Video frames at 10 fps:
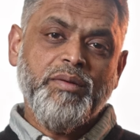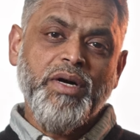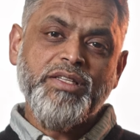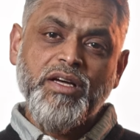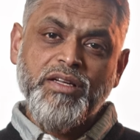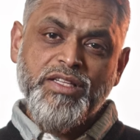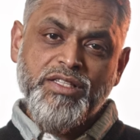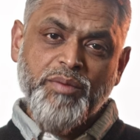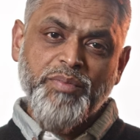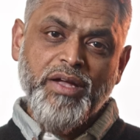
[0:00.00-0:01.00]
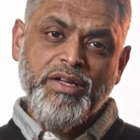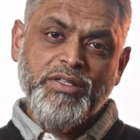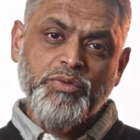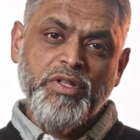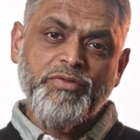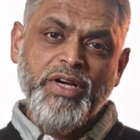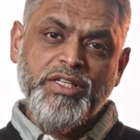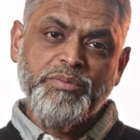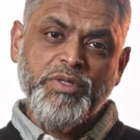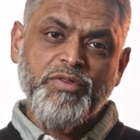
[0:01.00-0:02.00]
My son and his companions were the
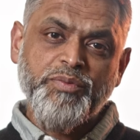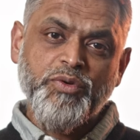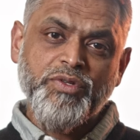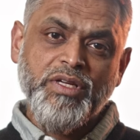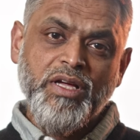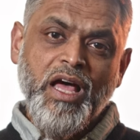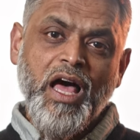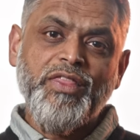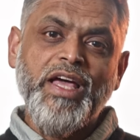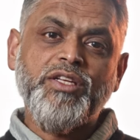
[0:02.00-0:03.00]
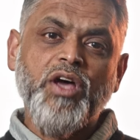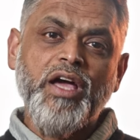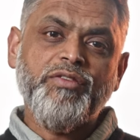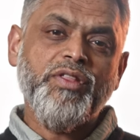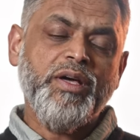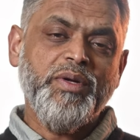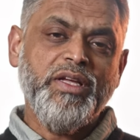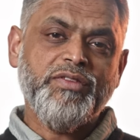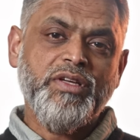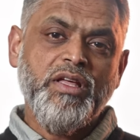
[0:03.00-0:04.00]
victims of abuse, and they died for their
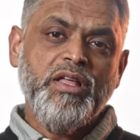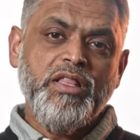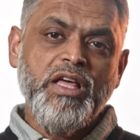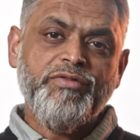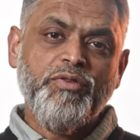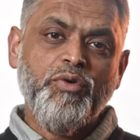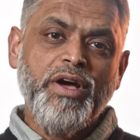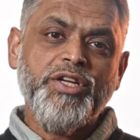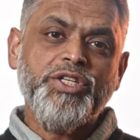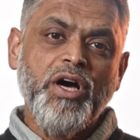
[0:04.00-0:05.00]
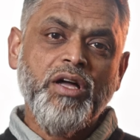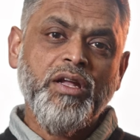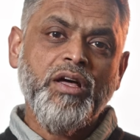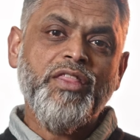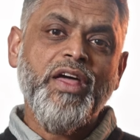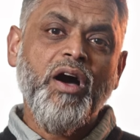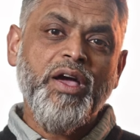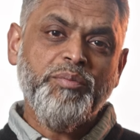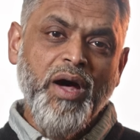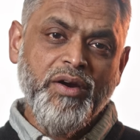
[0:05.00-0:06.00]
beliefs. Therefore, inshallah, they are
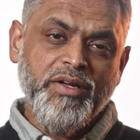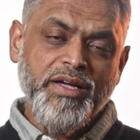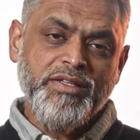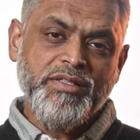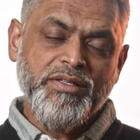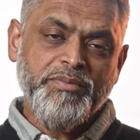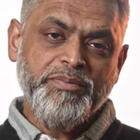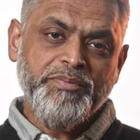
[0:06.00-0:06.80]
in paradise.